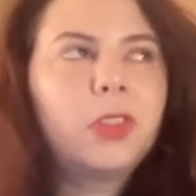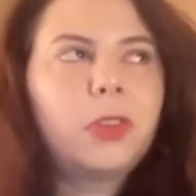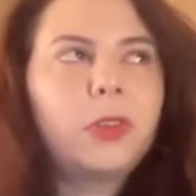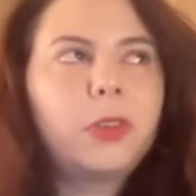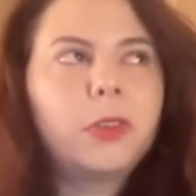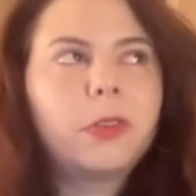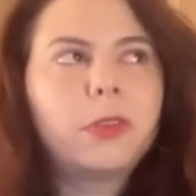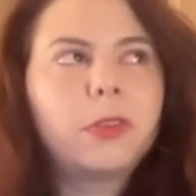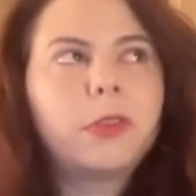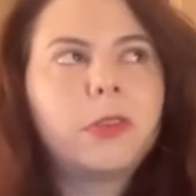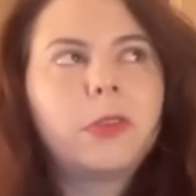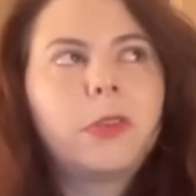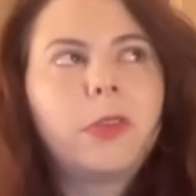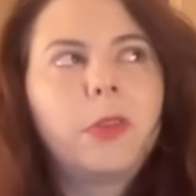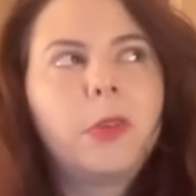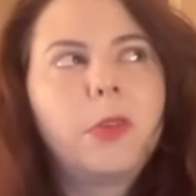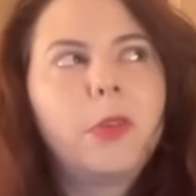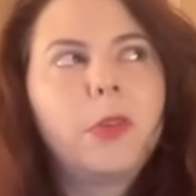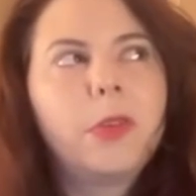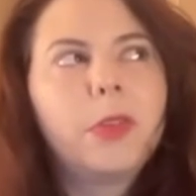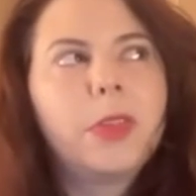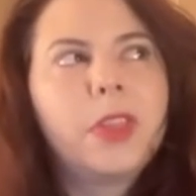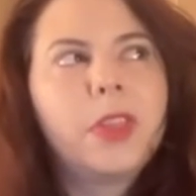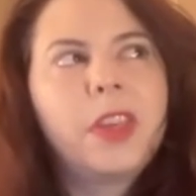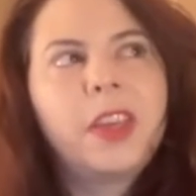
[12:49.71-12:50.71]
to
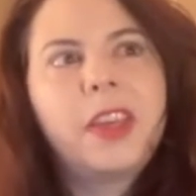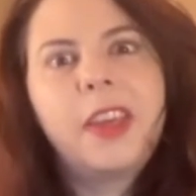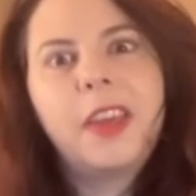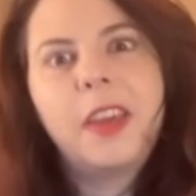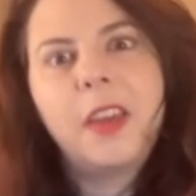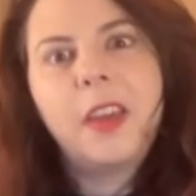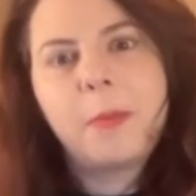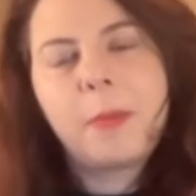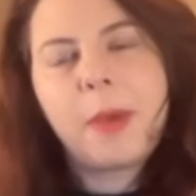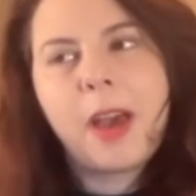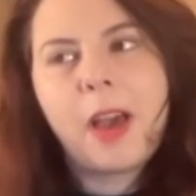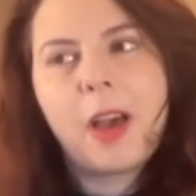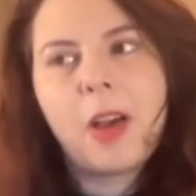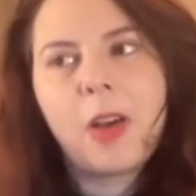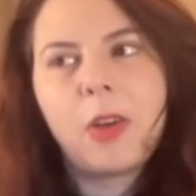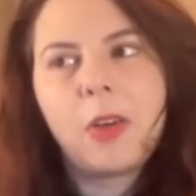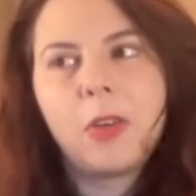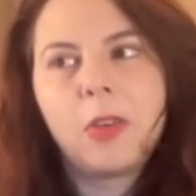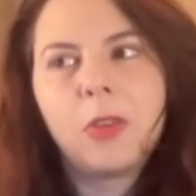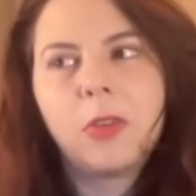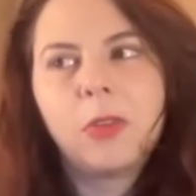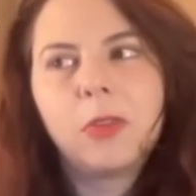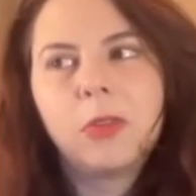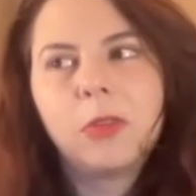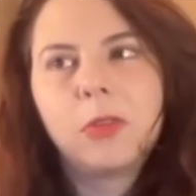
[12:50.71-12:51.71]
thinking
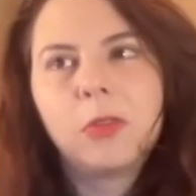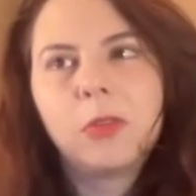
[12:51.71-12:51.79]
about